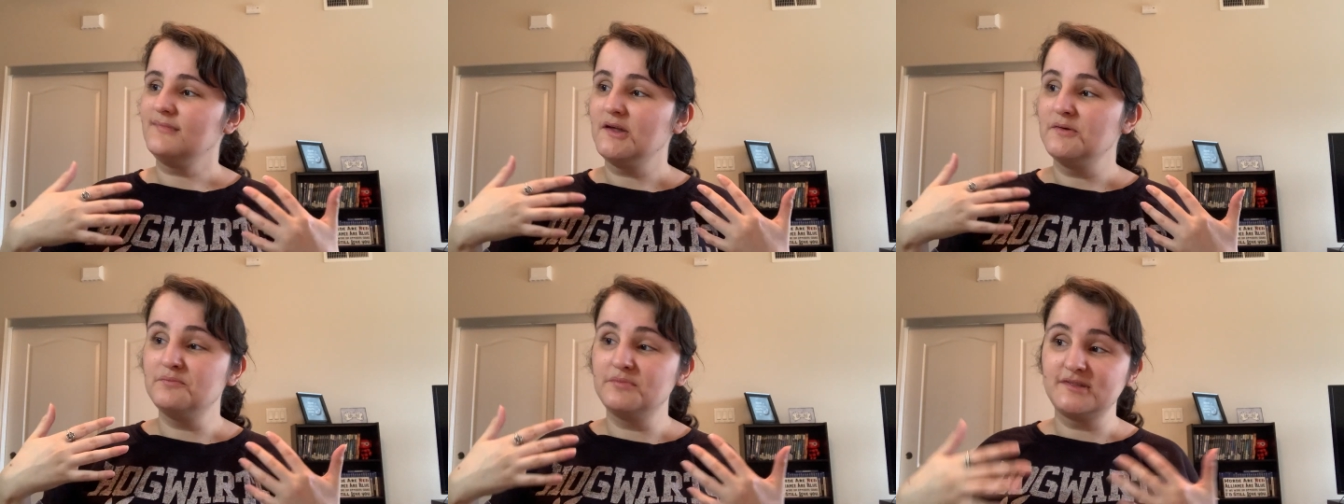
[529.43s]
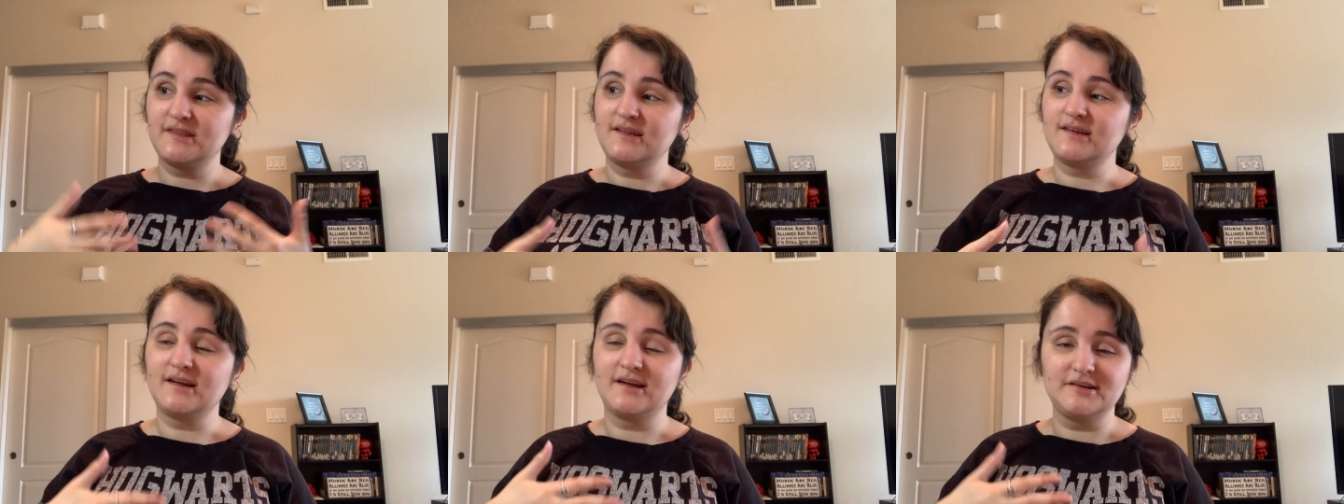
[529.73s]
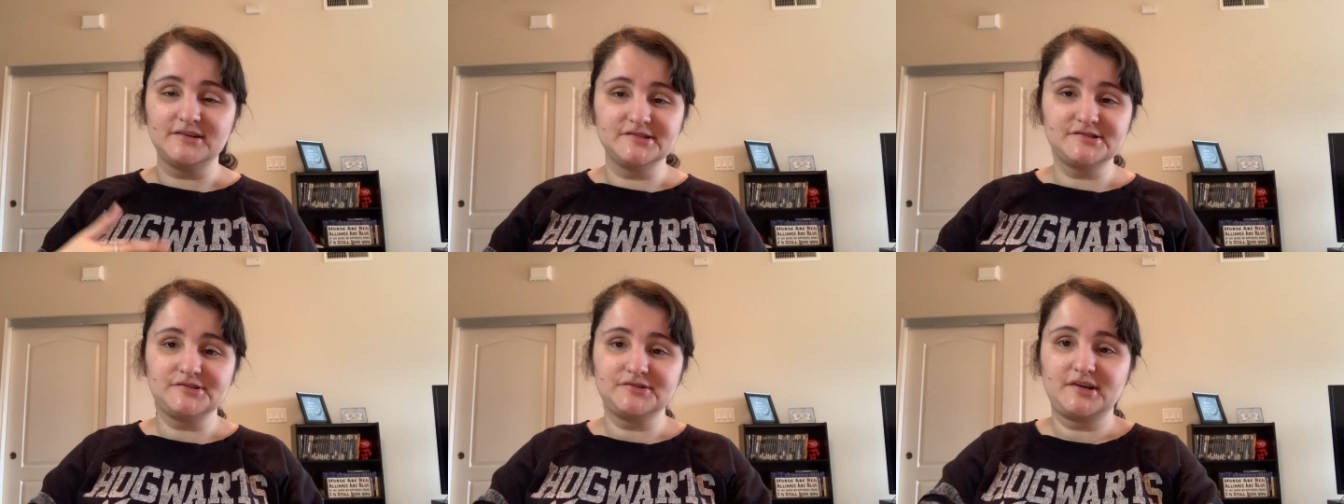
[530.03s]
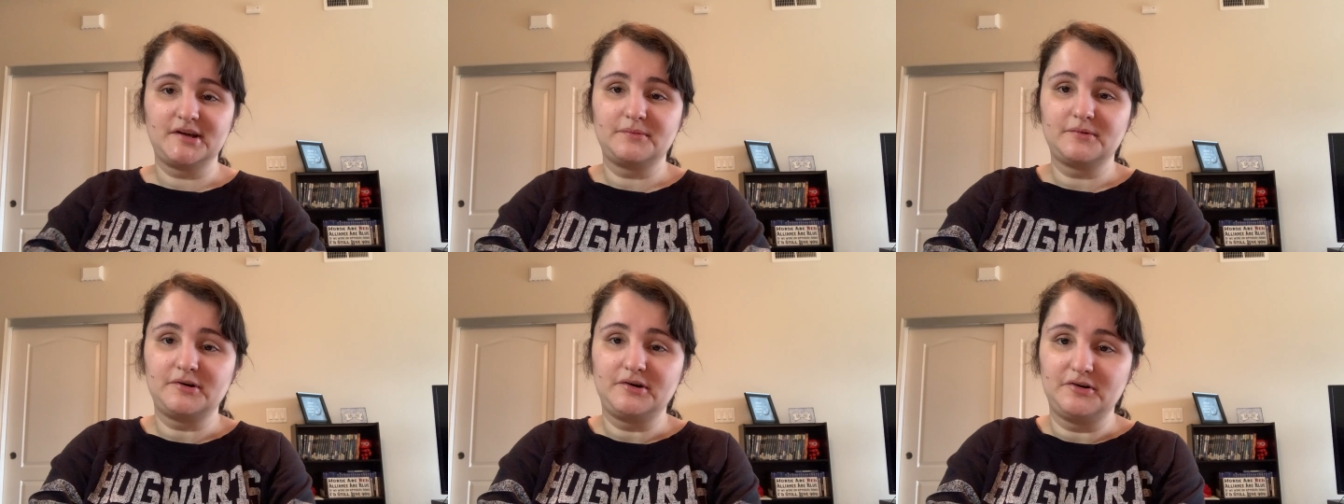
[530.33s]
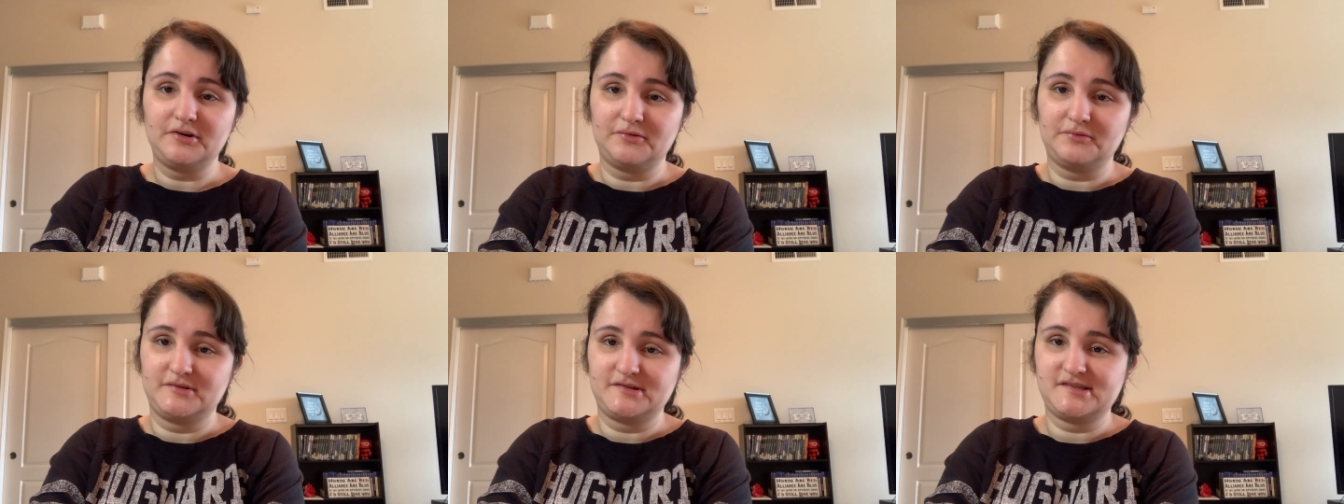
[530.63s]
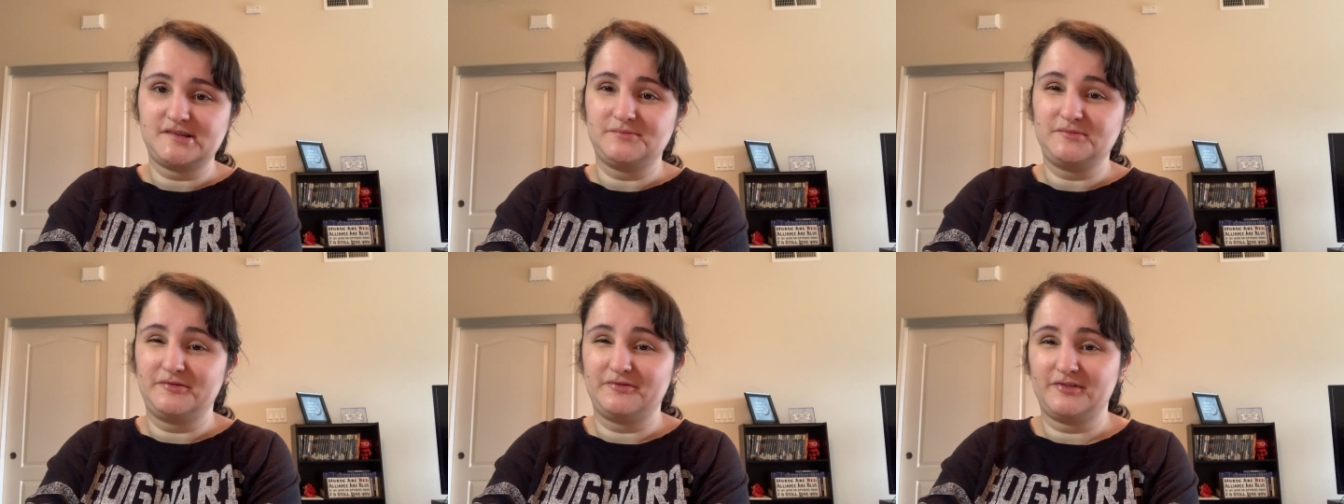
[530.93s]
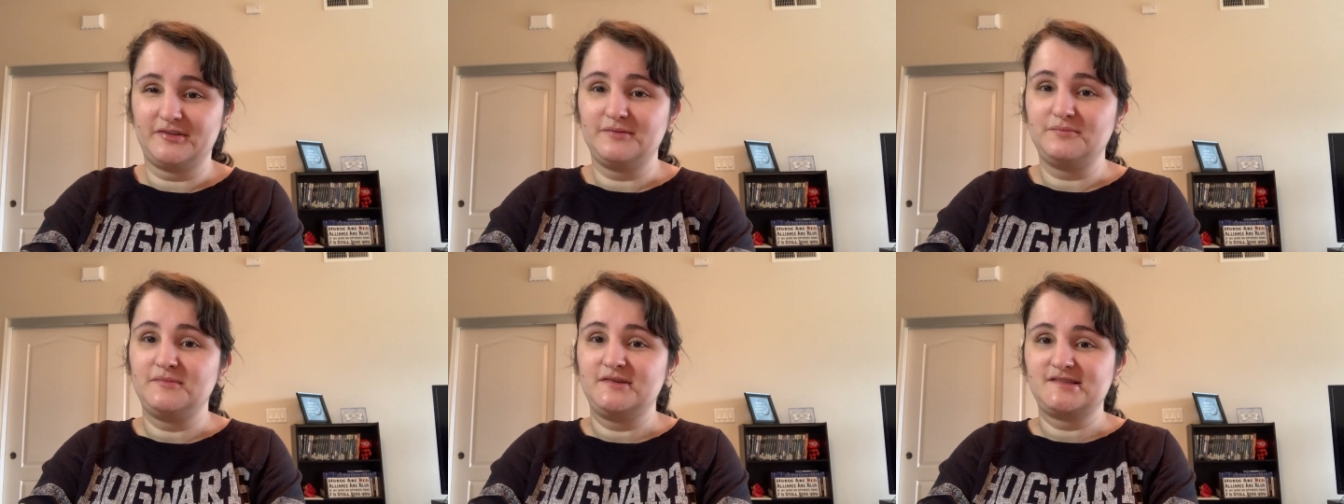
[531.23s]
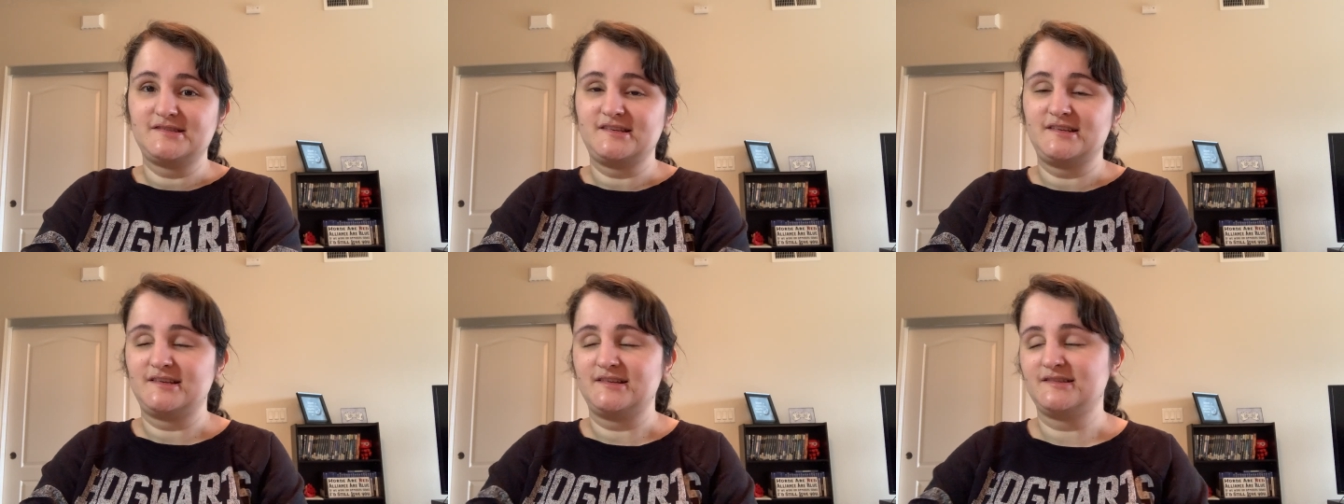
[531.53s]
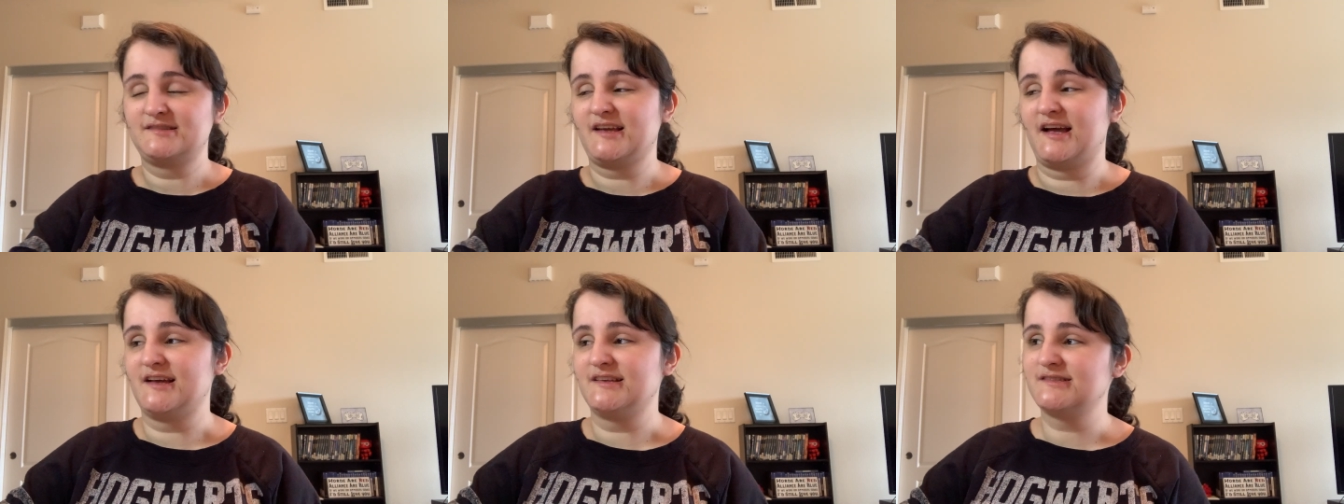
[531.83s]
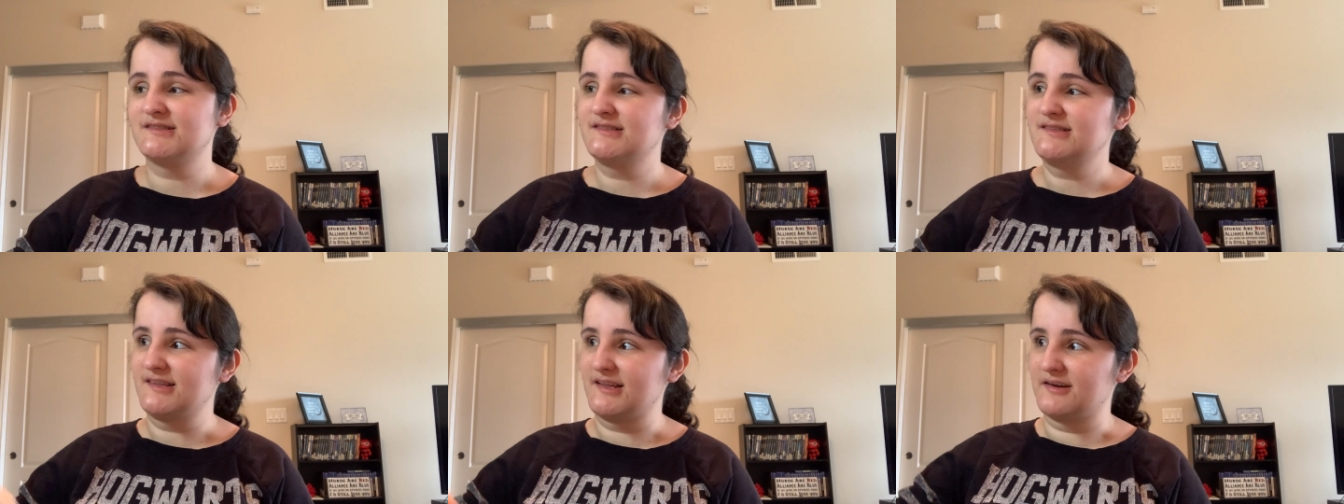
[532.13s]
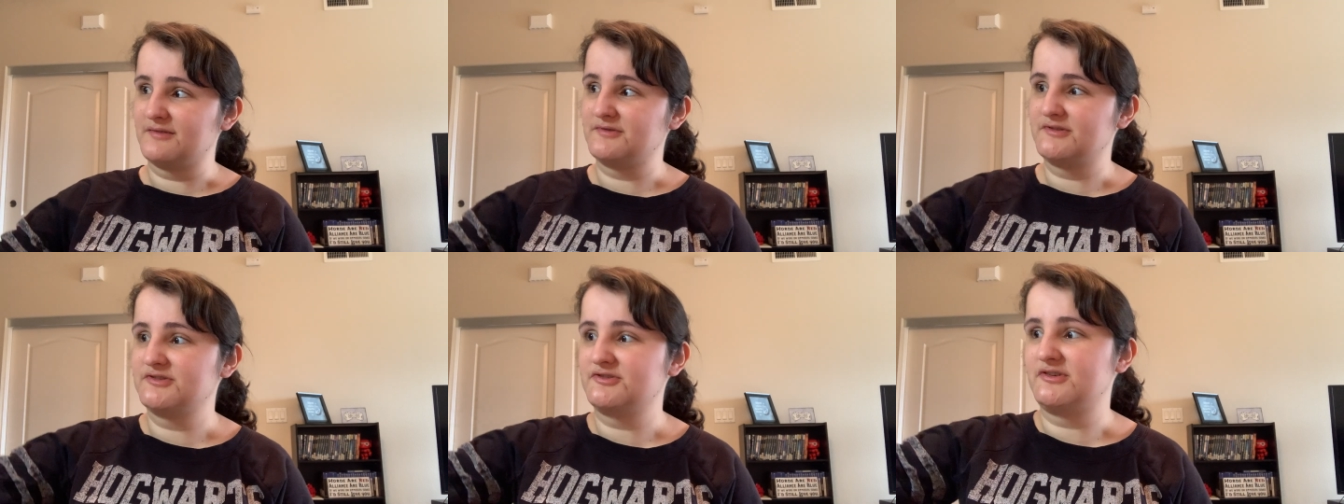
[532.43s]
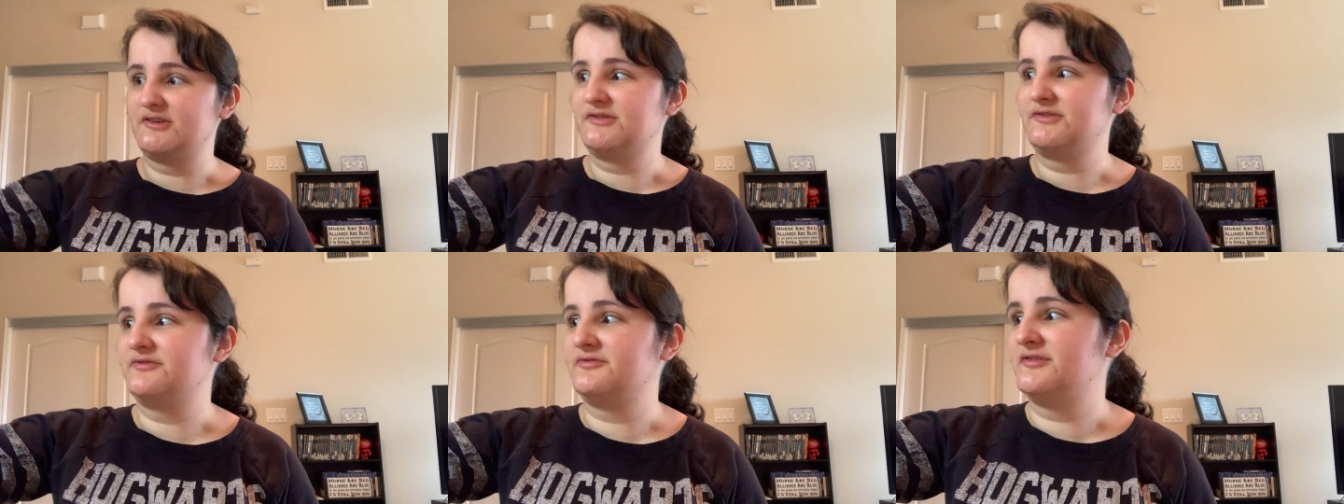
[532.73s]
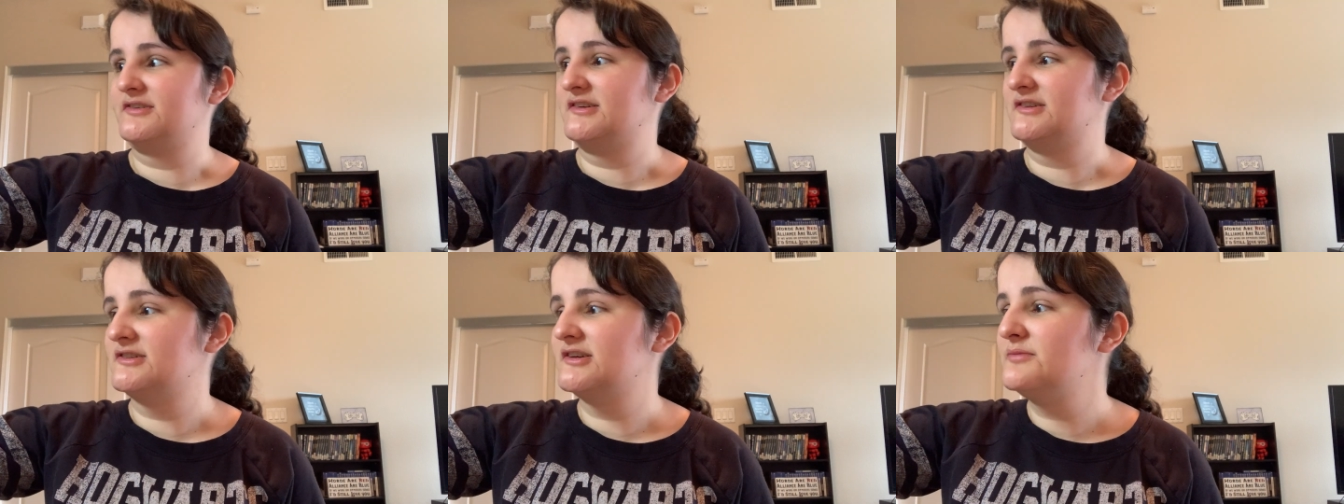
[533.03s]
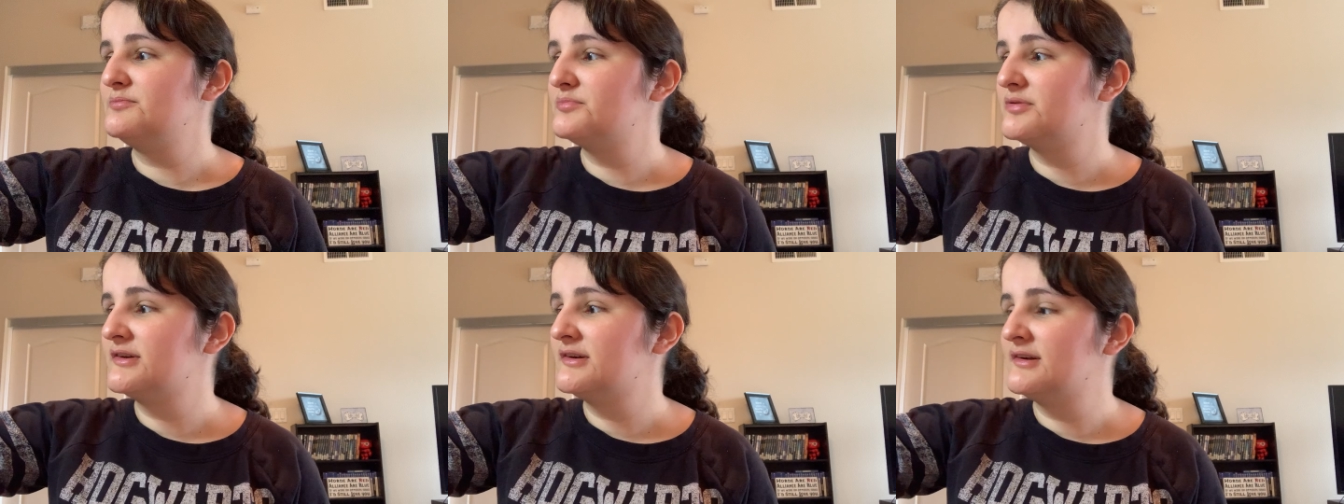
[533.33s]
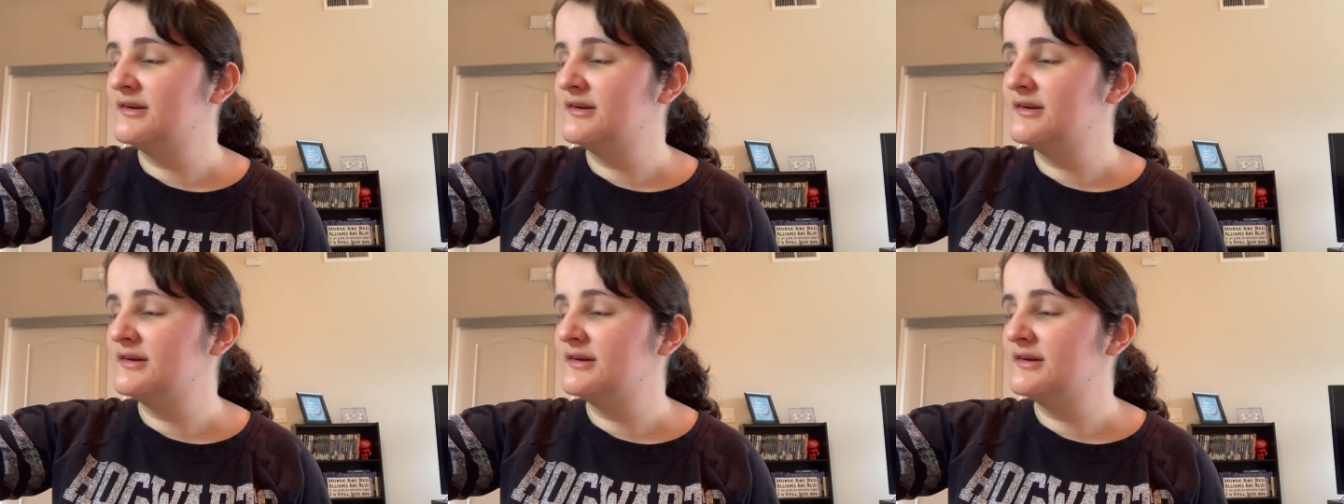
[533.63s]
but then I also kept going with some of the missing tasks that I was trying to finish up.